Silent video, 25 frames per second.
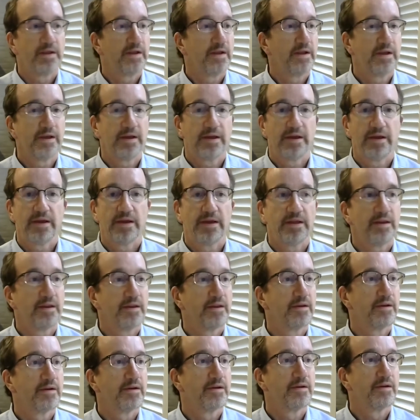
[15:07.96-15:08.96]

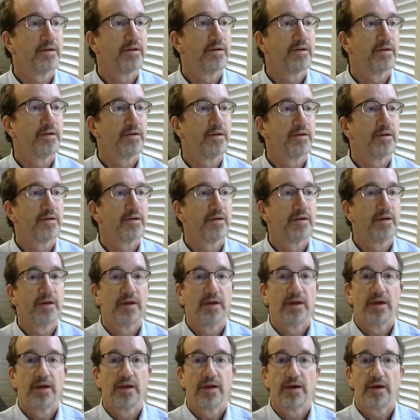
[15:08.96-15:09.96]
And
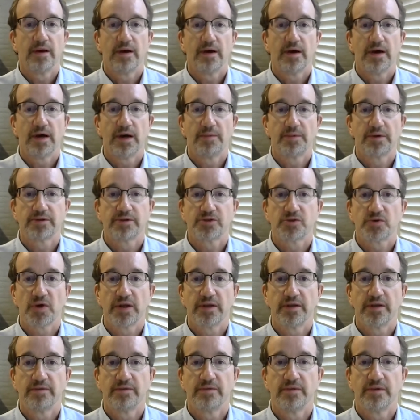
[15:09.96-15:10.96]
I'm going to
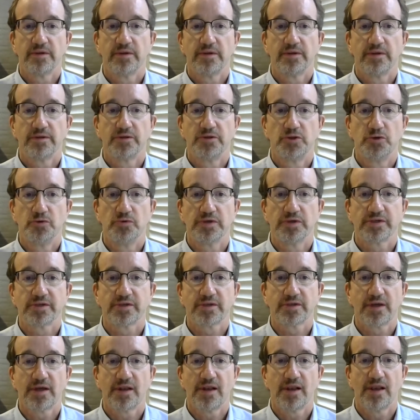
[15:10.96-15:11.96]
try to do
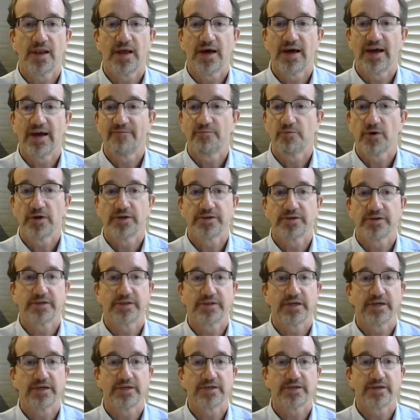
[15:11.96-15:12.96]
this kind of live
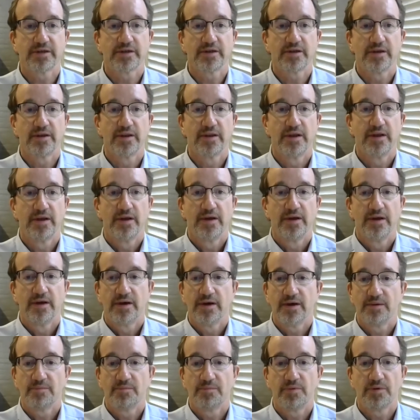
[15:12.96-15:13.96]
presentation.
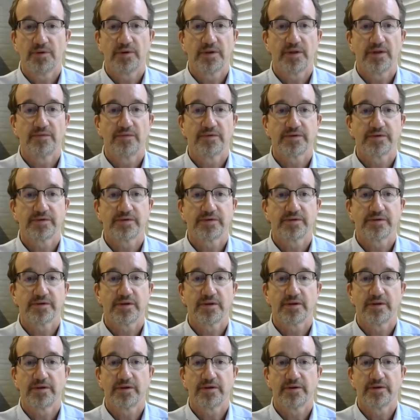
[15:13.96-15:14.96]
I believe this is
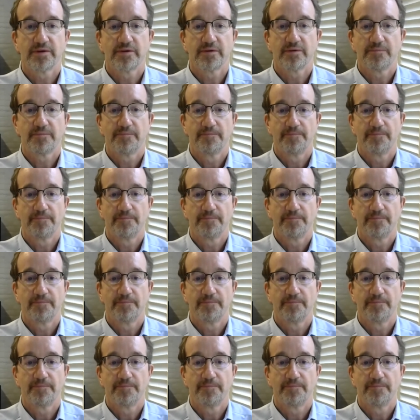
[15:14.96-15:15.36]
it here.